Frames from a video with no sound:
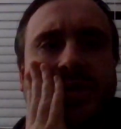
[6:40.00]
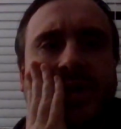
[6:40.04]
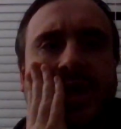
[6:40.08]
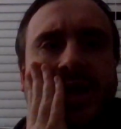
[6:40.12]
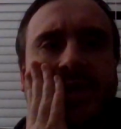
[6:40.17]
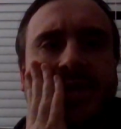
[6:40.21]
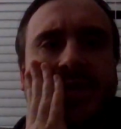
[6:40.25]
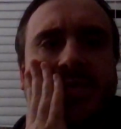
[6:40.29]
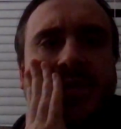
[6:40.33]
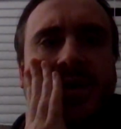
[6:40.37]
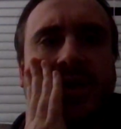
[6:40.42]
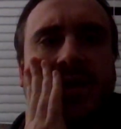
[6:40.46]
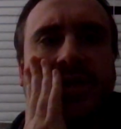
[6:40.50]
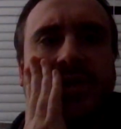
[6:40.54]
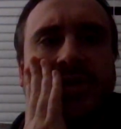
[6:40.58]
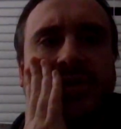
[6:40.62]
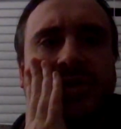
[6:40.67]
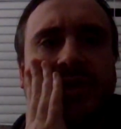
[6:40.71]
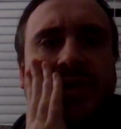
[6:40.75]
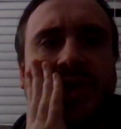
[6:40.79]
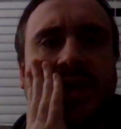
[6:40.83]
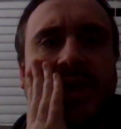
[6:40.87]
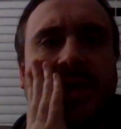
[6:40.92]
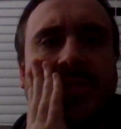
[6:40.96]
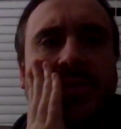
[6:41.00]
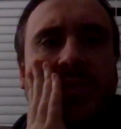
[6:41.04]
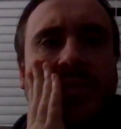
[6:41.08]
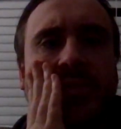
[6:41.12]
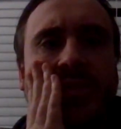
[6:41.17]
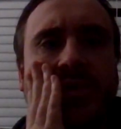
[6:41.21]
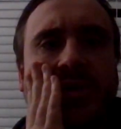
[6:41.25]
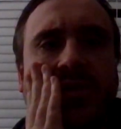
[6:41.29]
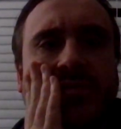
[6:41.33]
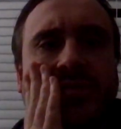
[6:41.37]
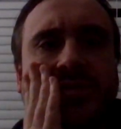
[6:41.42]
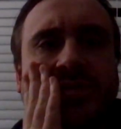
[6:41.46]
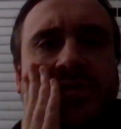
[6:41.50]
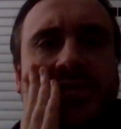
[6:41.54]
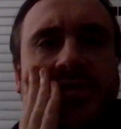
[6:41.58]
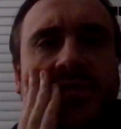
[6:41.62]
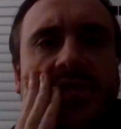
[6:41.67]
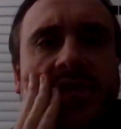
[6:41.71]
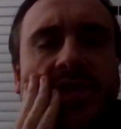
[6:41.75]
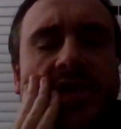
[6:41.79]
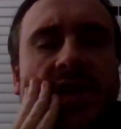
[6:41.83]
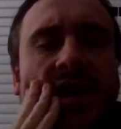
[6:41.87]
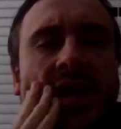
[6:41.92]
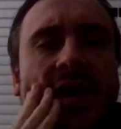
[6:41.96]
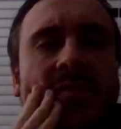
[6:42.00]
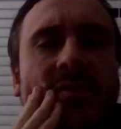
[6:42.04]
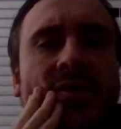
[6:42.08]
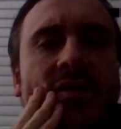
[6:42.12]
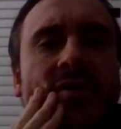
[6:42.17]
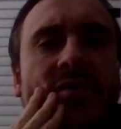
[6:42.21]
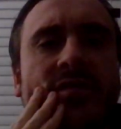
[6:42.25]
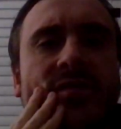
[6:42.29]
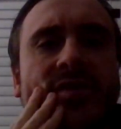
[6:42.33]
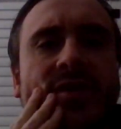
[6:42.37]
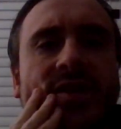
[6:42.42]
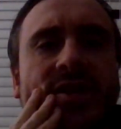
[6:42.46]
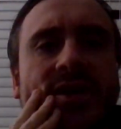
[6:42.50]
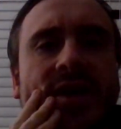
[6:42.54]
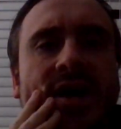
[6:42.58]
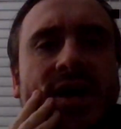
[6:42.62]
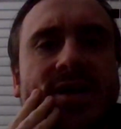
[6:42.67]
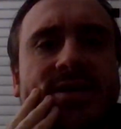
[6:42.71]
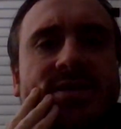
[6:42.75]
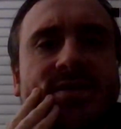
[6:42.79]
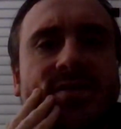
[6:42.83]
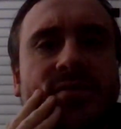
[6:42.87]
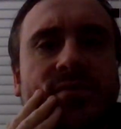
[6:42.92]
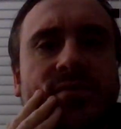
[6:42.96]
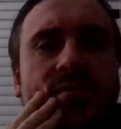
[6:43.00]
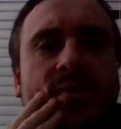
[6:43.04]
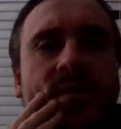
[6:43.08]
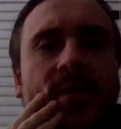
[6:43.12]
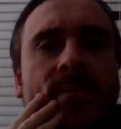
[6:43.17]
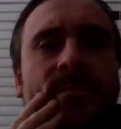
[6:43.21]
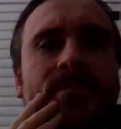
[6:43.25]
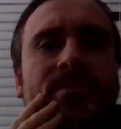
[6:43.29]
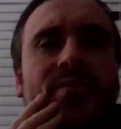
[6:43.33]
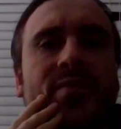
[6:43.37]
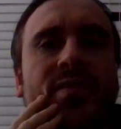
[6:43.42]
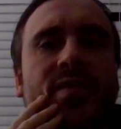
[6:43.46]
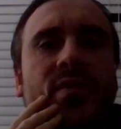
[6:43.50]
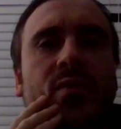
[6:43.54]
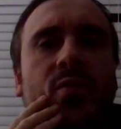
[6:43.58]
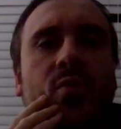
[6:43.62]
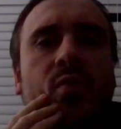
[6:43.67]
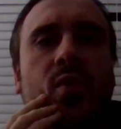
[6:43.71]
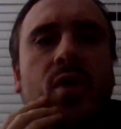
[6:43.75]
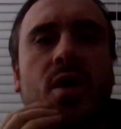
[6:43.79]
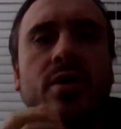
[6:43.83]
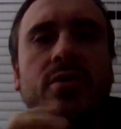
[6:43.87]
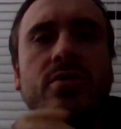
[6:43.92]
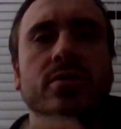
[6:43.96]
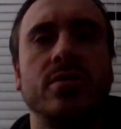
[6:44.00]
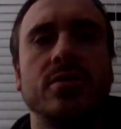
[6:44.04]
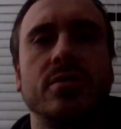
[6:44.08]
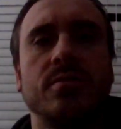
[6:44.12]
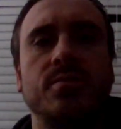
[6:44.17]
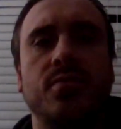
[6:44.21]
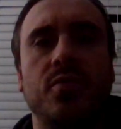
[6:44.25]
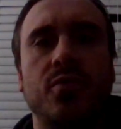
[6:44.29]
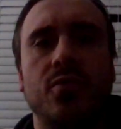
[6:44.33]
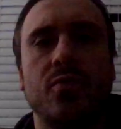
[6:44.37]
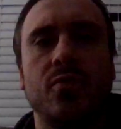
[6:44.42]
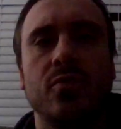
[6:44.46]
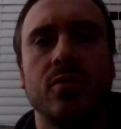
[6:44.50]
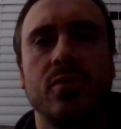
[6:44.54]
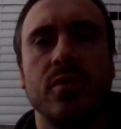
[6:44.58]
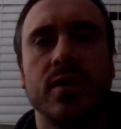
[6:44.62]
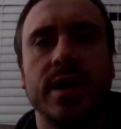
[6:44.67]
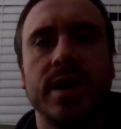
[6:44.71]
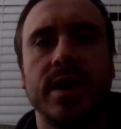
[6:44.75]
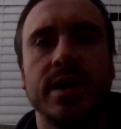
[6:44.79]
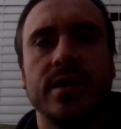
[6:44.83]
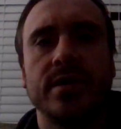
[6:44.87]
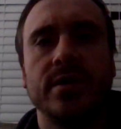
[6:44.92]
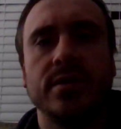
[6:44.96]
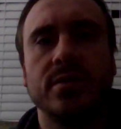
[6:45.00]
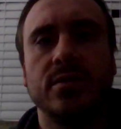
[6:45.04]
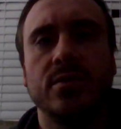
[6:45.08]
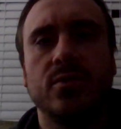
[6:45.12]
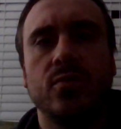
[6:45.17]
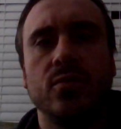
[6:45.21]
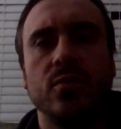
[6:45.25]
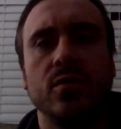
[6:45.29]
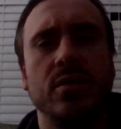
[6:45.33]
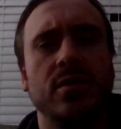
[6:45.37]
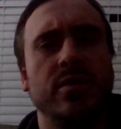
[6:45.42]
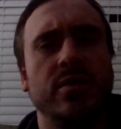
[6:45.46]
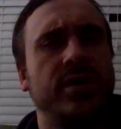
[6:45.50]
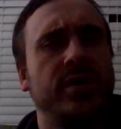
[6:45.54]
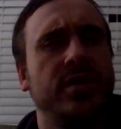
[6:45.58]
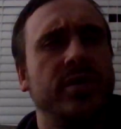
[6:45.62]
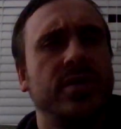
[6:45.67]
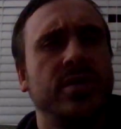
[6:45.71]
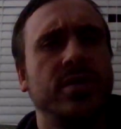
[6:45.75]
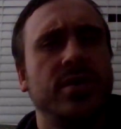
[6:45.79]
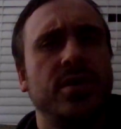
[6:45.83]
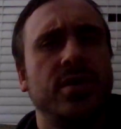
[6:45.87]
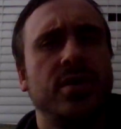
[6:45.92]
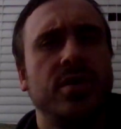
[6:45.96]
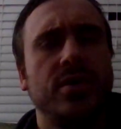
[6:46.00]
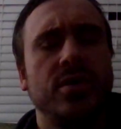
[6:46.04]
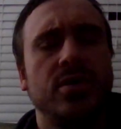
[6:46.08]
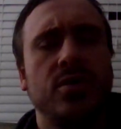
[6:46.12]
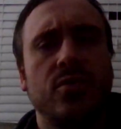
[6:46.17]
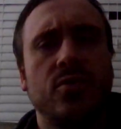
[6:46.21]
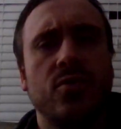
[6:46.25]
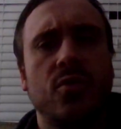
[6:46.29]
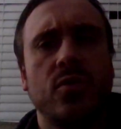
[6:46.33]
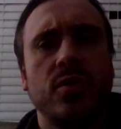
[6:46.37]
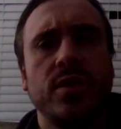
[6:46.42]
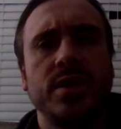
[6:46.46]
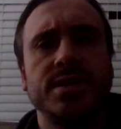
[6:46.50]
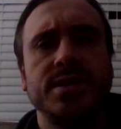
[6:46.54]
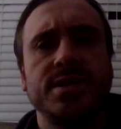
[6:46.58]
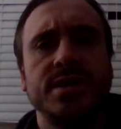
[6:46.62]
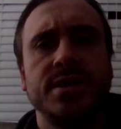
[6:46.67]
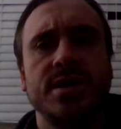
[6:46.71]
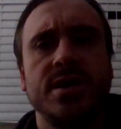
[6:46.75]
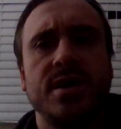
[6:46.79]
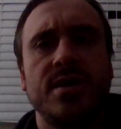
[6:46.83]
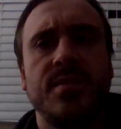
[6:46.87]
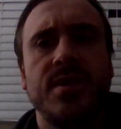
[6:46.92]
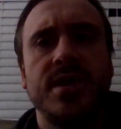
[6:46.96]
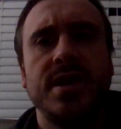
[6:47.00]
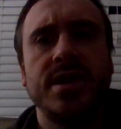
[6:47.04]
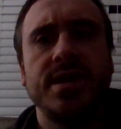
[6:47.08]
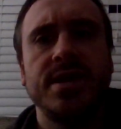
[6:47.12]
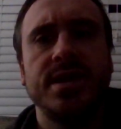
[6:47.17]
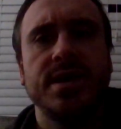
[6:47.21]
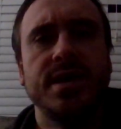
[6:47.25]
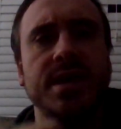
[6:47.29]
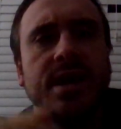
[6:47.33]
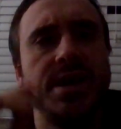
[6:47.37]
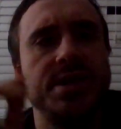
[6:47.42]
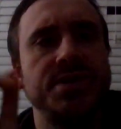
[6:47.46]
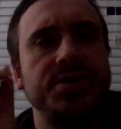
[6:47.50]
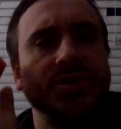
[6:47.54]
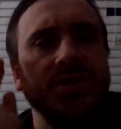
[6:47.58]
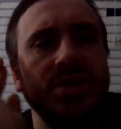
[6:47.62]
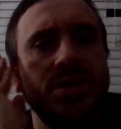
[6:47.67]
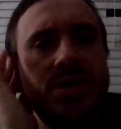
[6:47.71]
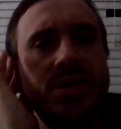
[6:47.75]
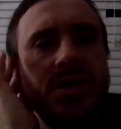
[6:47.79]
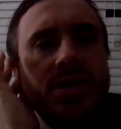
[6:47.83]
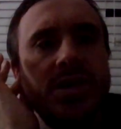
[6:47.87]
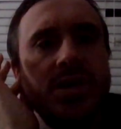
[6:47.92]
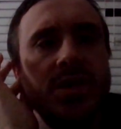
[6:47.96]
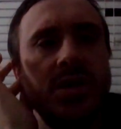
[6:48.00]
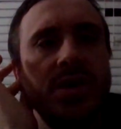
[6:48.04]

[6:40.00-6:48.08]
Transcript: etymology he proposed for the name of Ninazu, the water-pouring lord. According to him, an indication